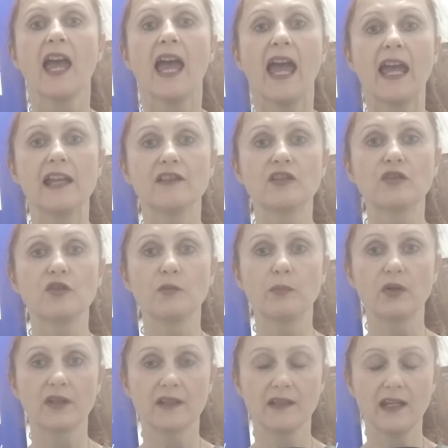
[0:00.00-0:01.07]
and to
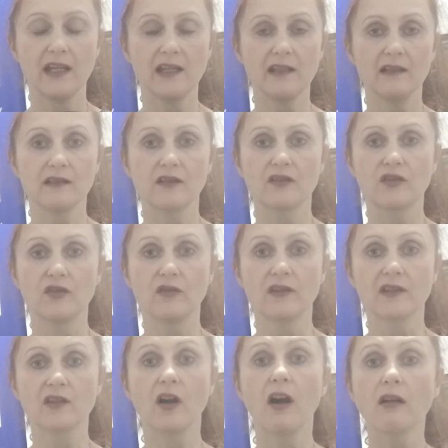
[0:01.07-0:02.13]
put an end to
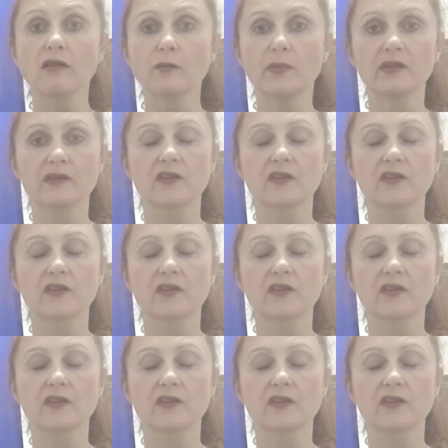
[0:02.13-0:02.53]
this horrible